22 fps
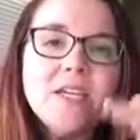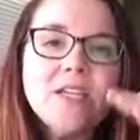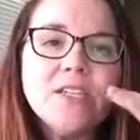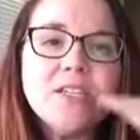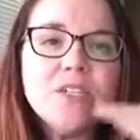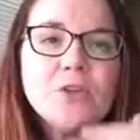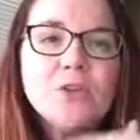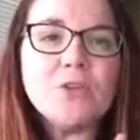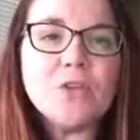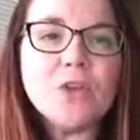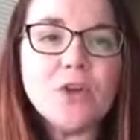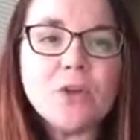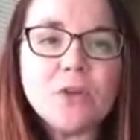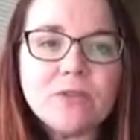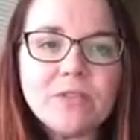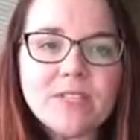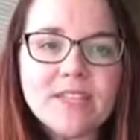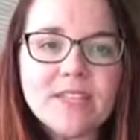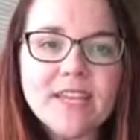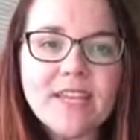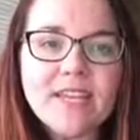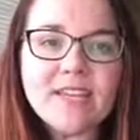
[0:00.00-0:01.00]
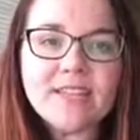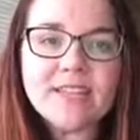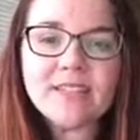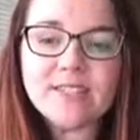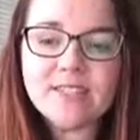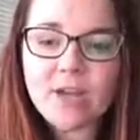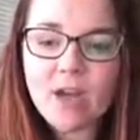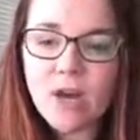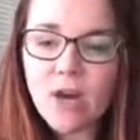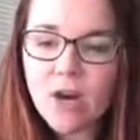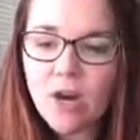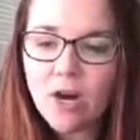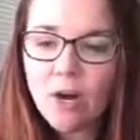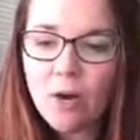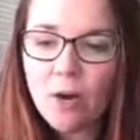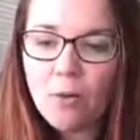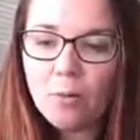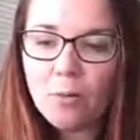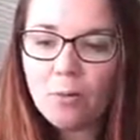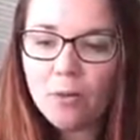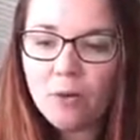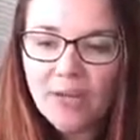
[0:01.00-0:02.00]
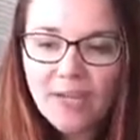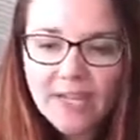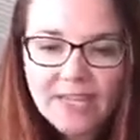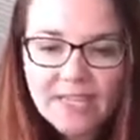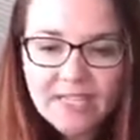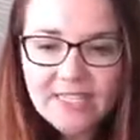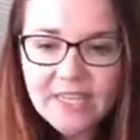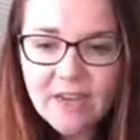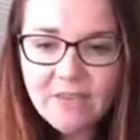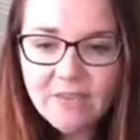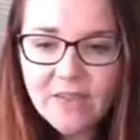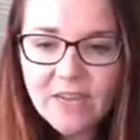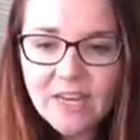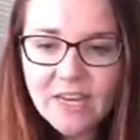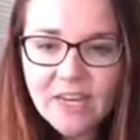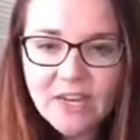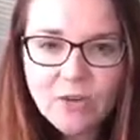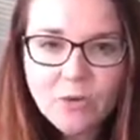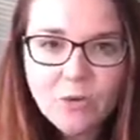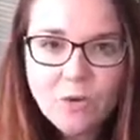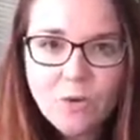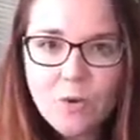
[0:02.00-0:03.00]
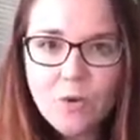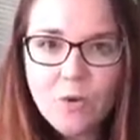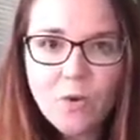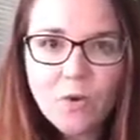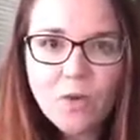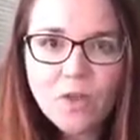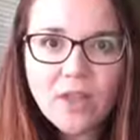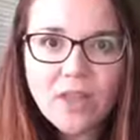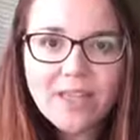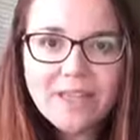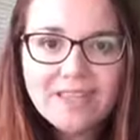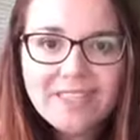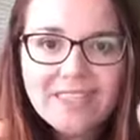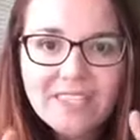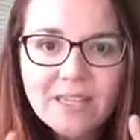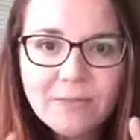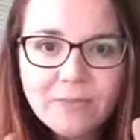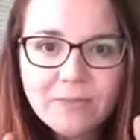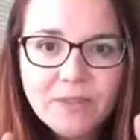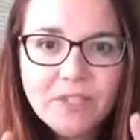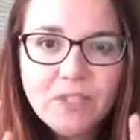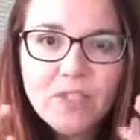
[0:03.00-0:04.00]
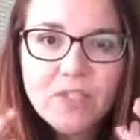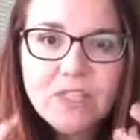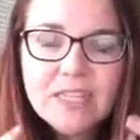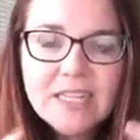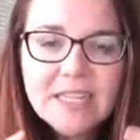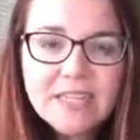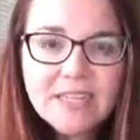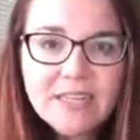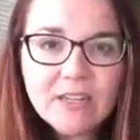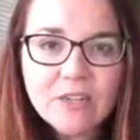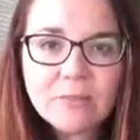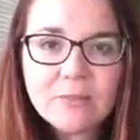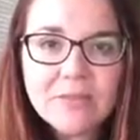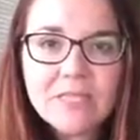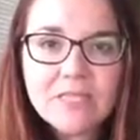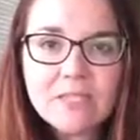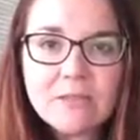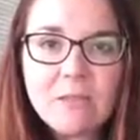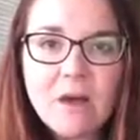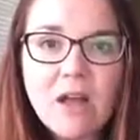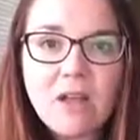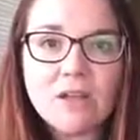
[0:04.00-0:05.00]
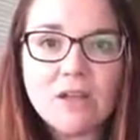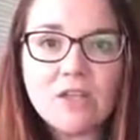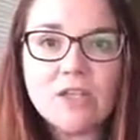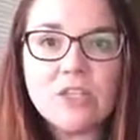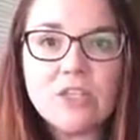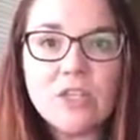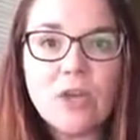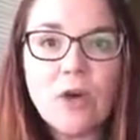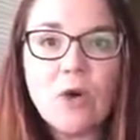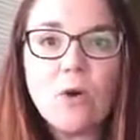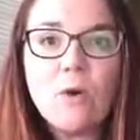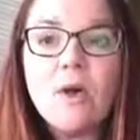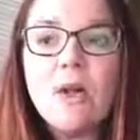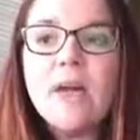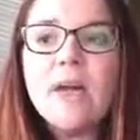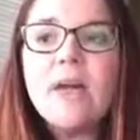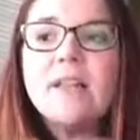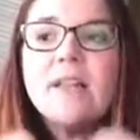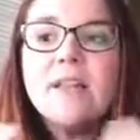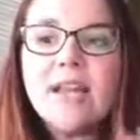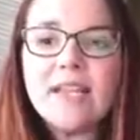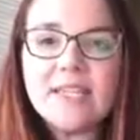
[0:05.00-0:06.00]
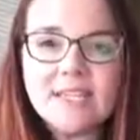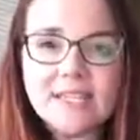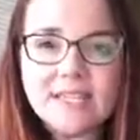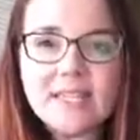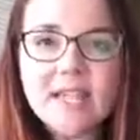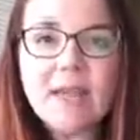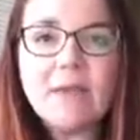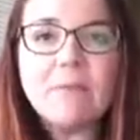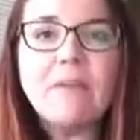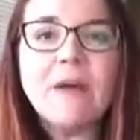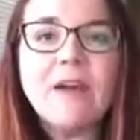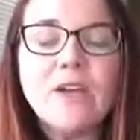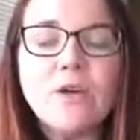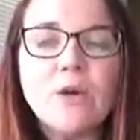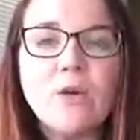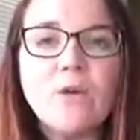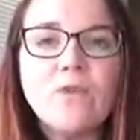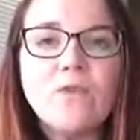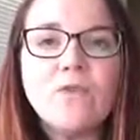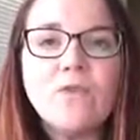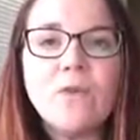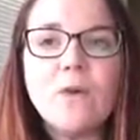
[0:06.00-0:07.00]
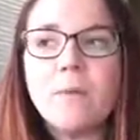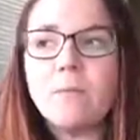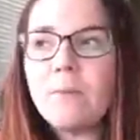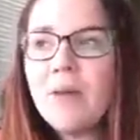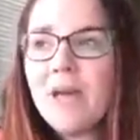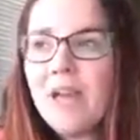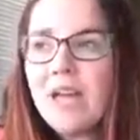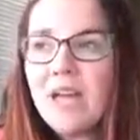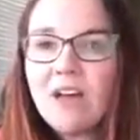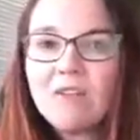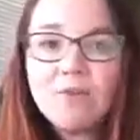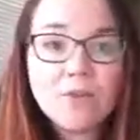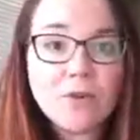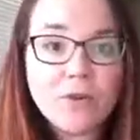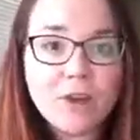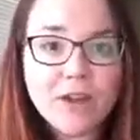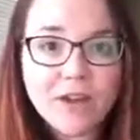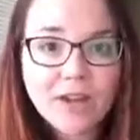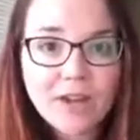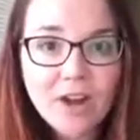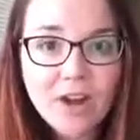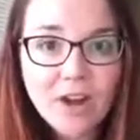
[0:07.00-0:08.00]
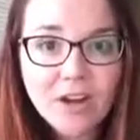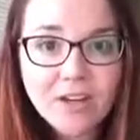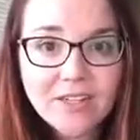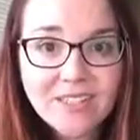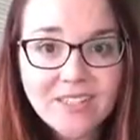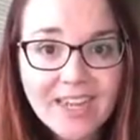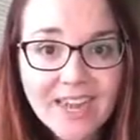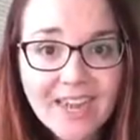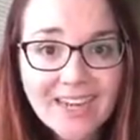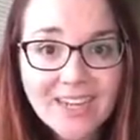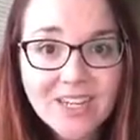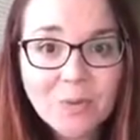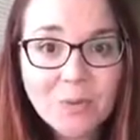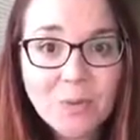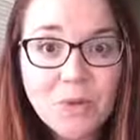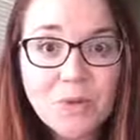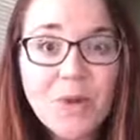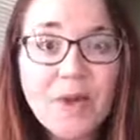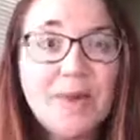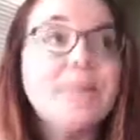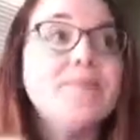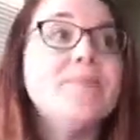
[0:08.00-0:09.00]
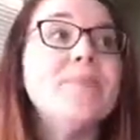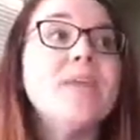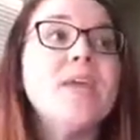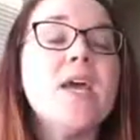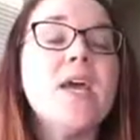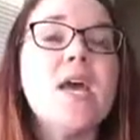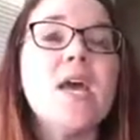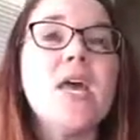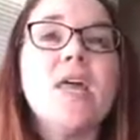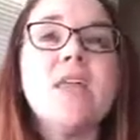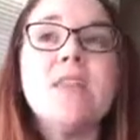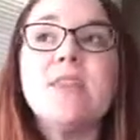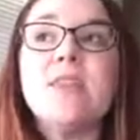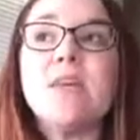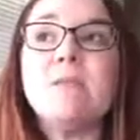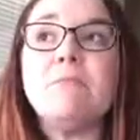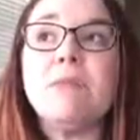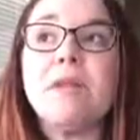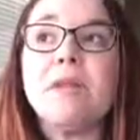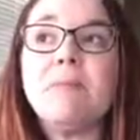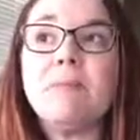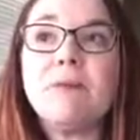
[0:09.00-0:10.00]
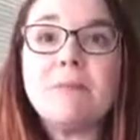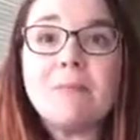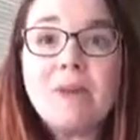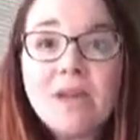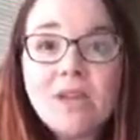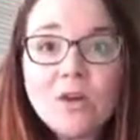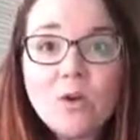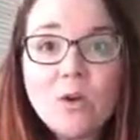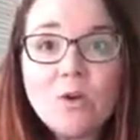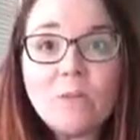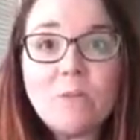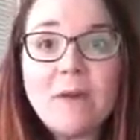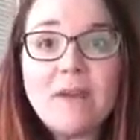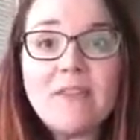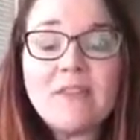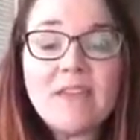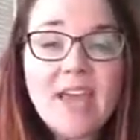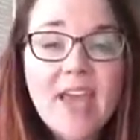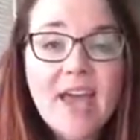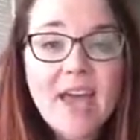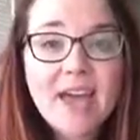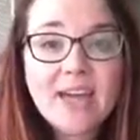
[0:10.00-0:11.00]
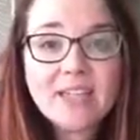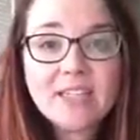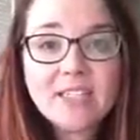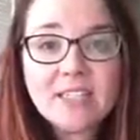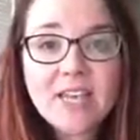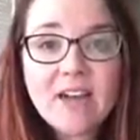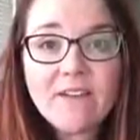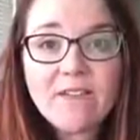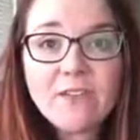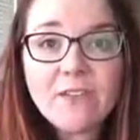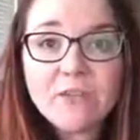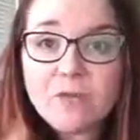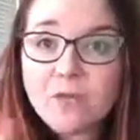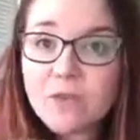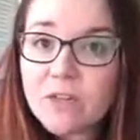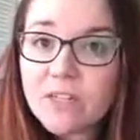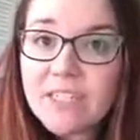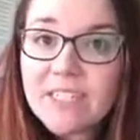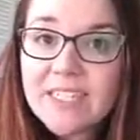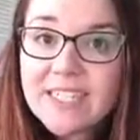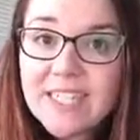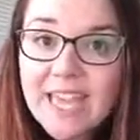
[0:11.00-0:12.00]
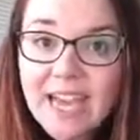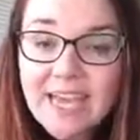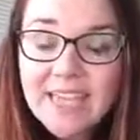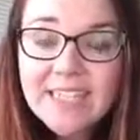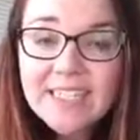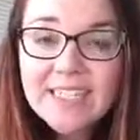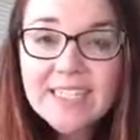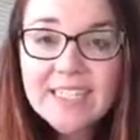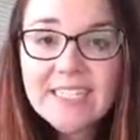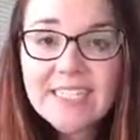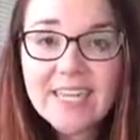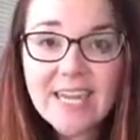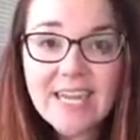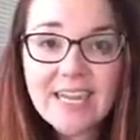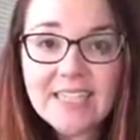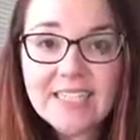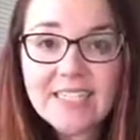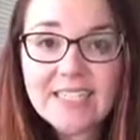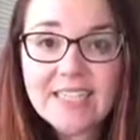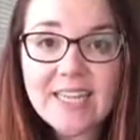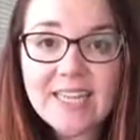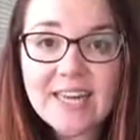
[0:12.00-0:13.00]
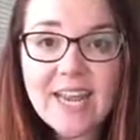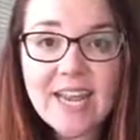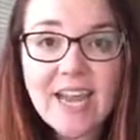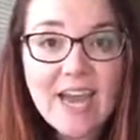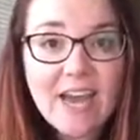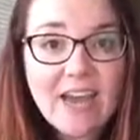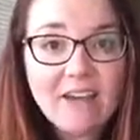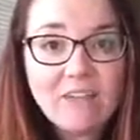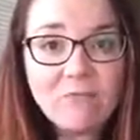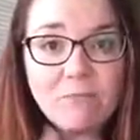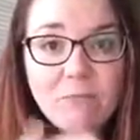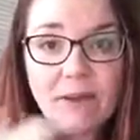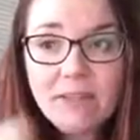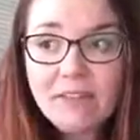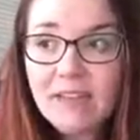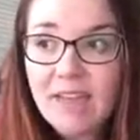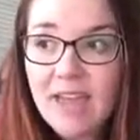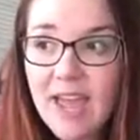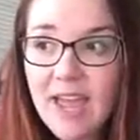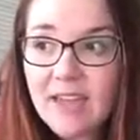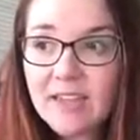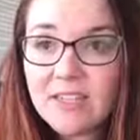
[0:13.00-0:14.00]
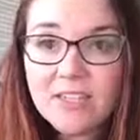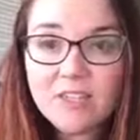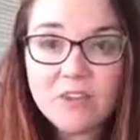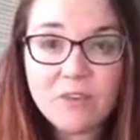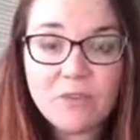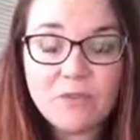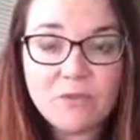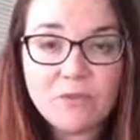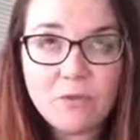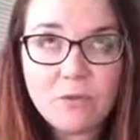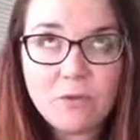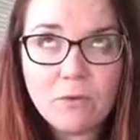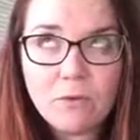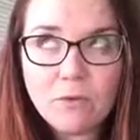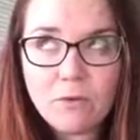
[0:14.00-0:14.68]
So those things are breaking down that annual goal into something just a little bit smaller. So let's say my goal for pay off credit card debt could be one. Then maybe my goal by the end of the first 90 days that I have, by the end of